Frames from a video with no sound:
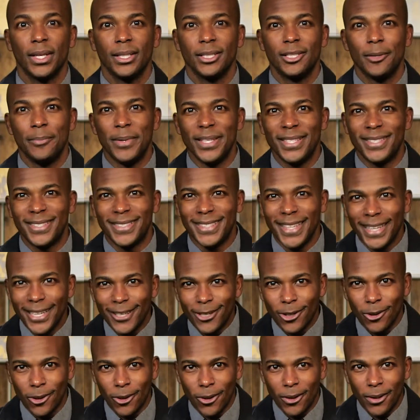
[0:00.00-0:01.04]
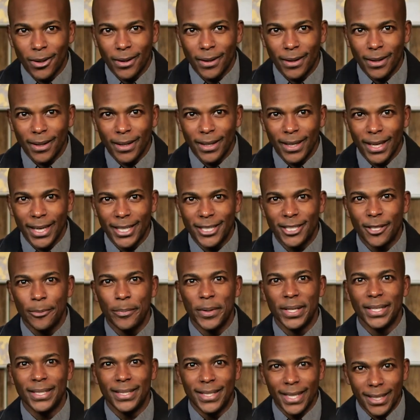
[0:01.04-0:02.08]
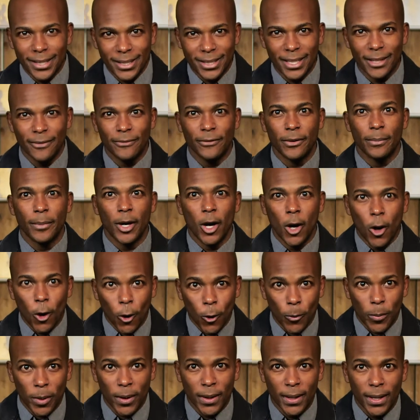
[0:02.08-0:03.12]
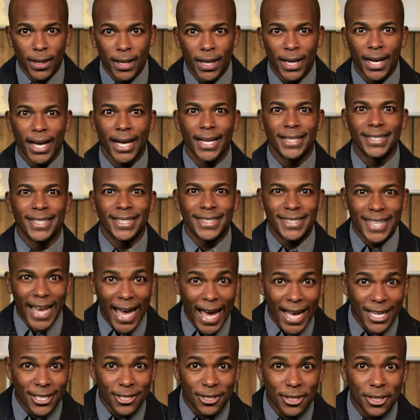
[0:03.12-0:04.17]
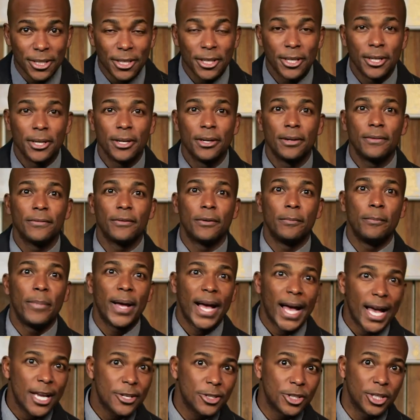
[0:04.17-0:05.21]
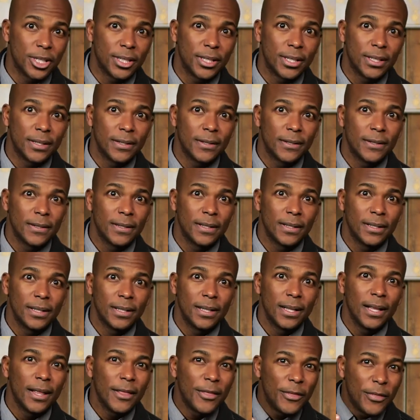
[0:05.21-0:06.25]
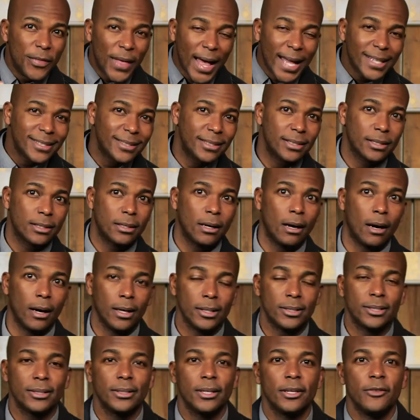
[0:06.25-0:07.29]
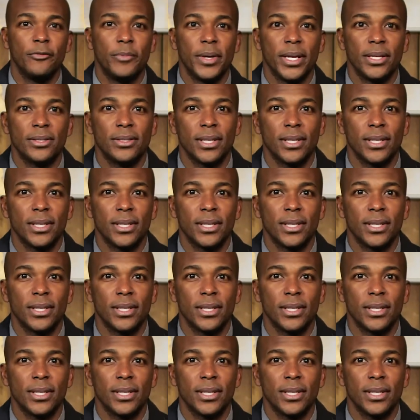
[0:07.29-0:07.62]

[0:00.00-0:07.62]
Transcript: To be cynical is to be distant from hope and detached from passion. That's the cost of being